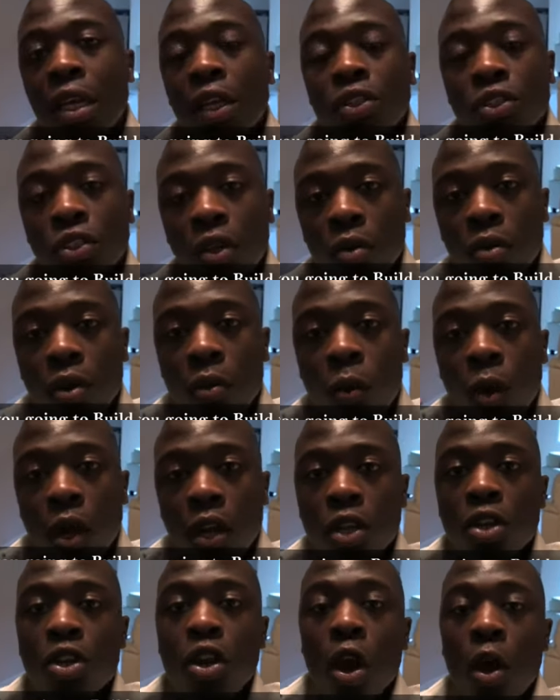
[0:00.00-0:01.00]
So they
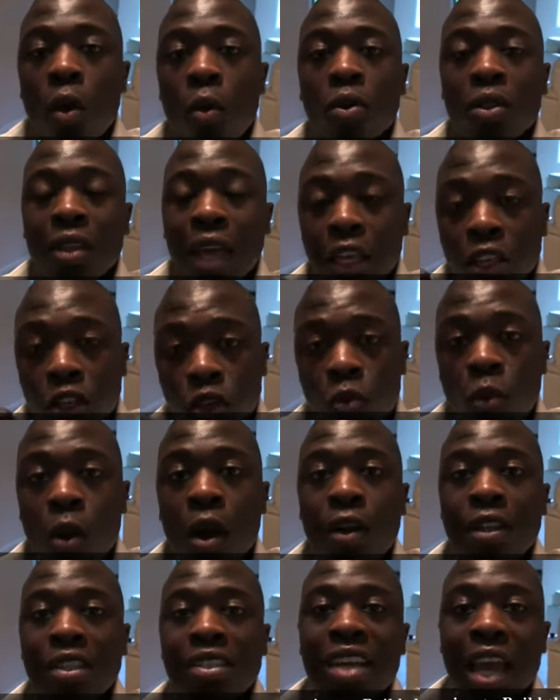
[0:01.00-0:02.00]
want to know that you
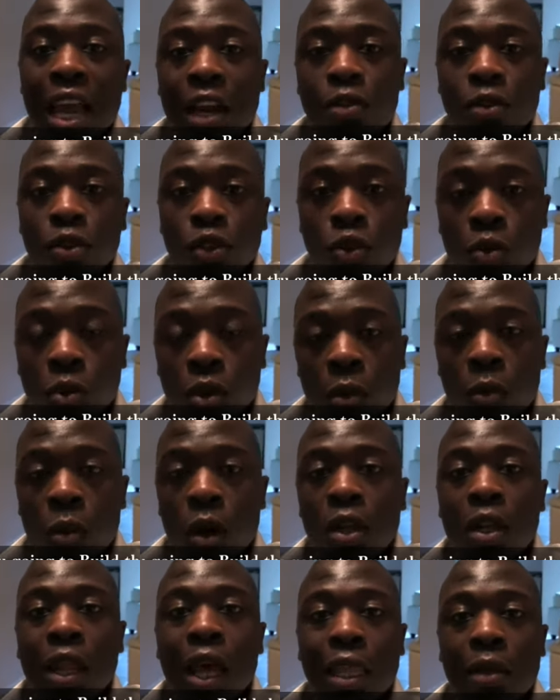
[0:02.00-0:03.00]
are integral. You're the
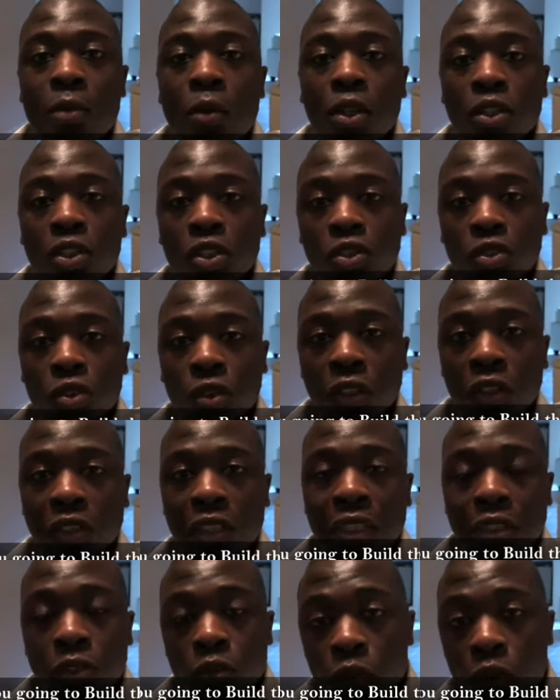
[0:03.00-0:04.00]
one that they want to
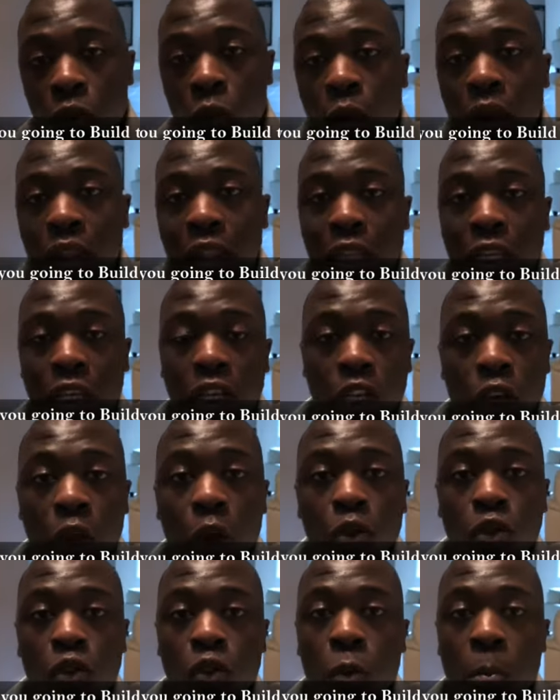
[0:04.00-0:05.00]
trust, and you're the one that they can
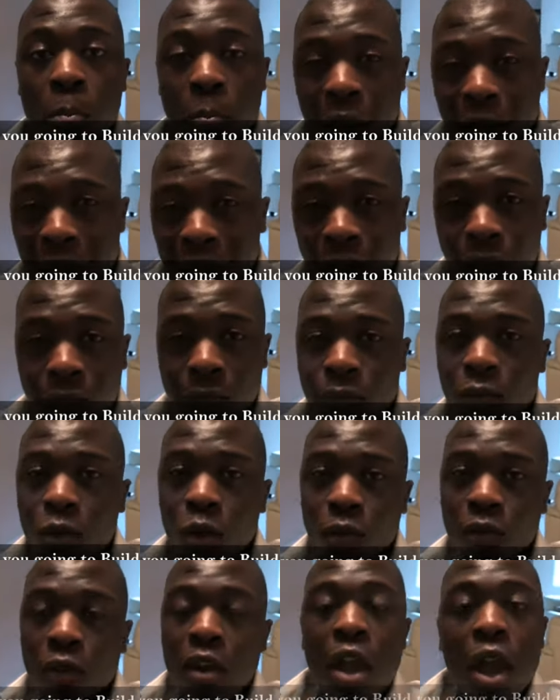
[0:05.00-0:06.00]
go to back and
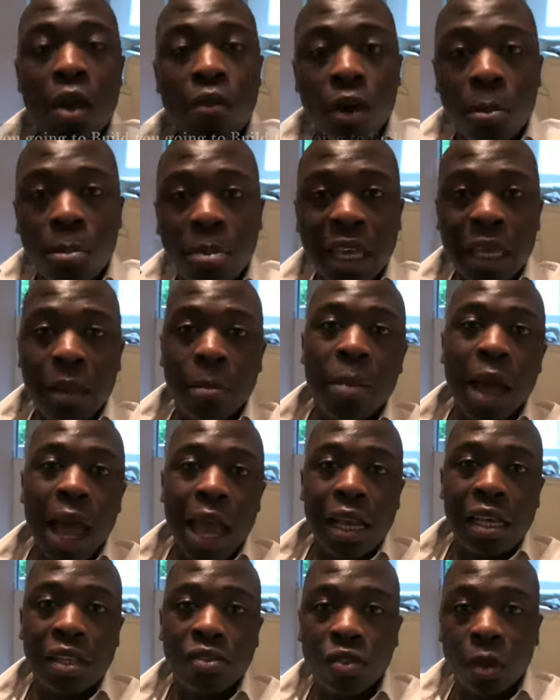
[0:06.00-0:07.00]
forth. Repeat
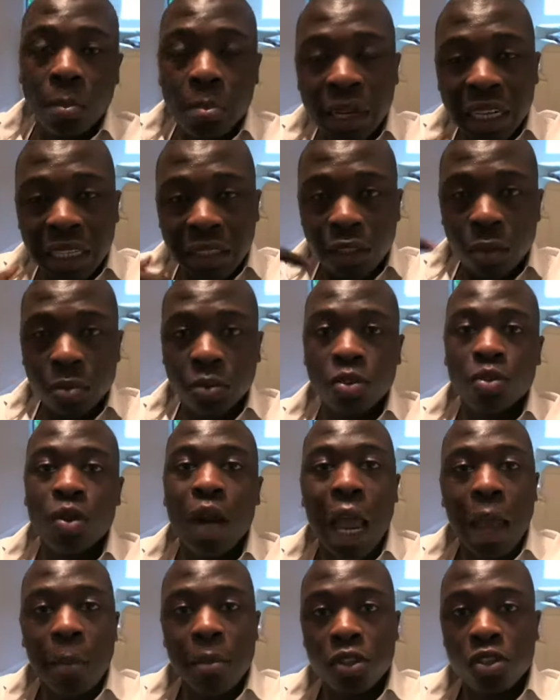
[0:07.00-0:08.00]
buyers, repeat
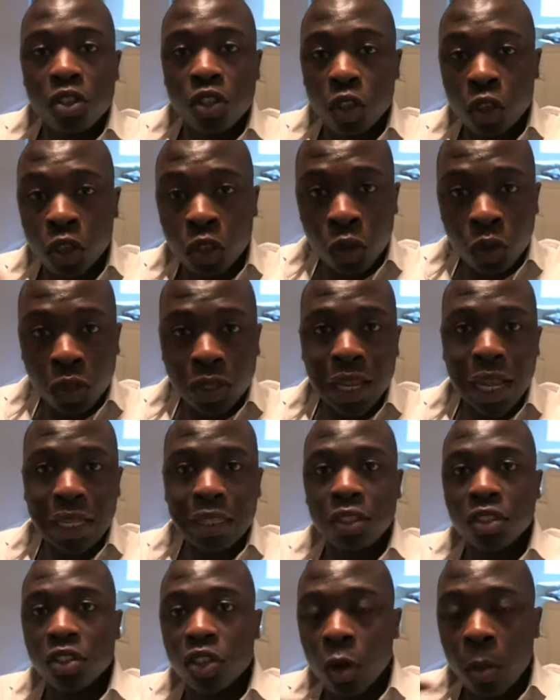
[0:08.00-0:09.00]
subscribers to your
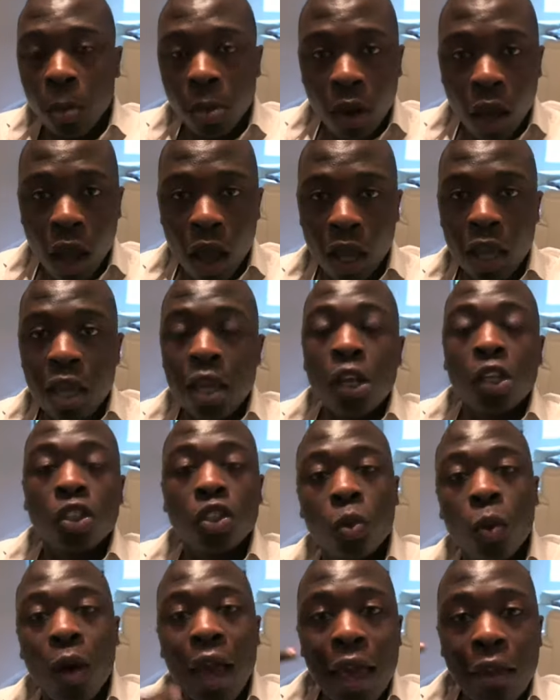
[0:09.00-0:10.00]
newsletter, to your blog,
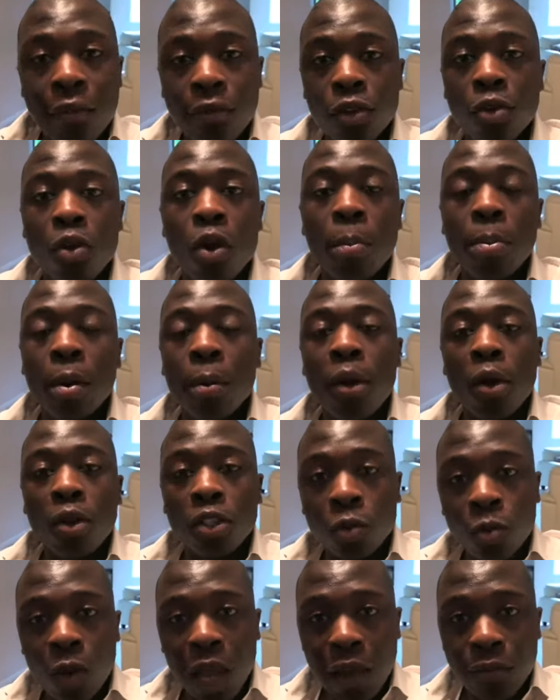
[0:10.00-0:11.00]
to whatever you are
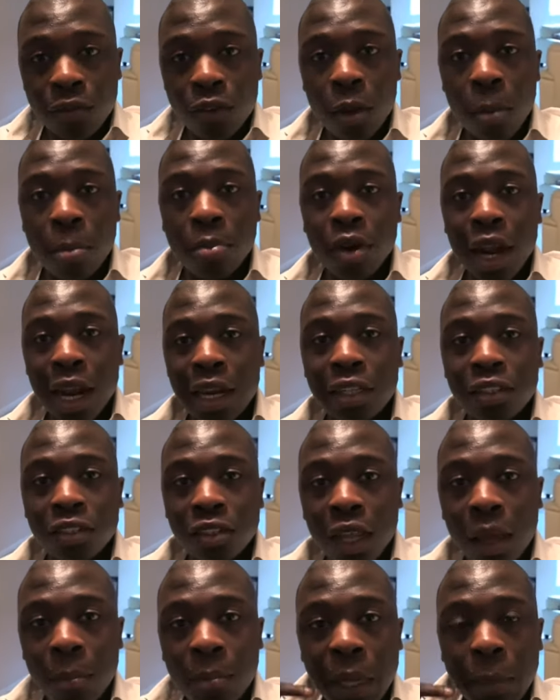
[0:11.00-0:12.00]
promoting, whatever you're branding,
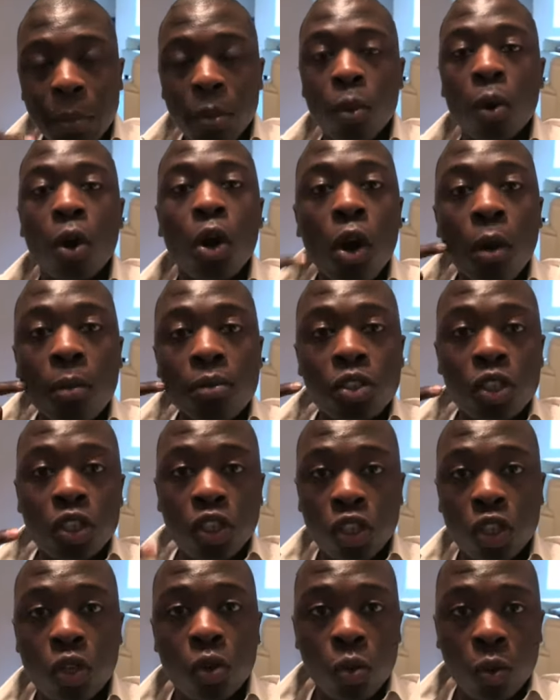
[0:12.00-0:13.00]
so that people will come to
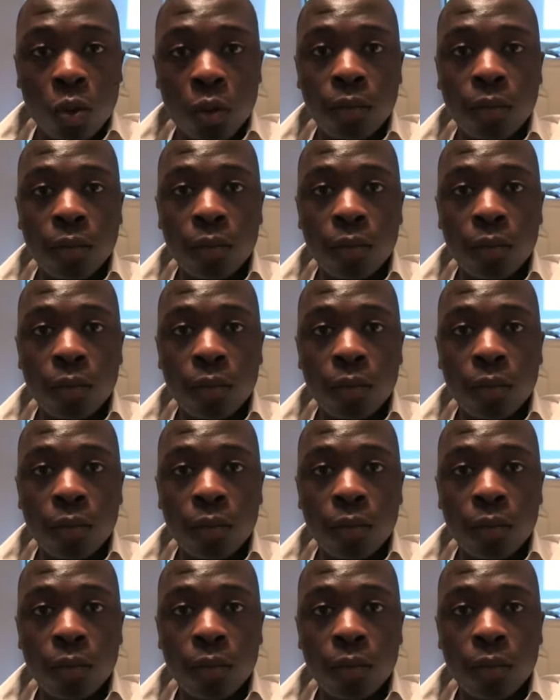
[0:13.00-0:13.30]
you.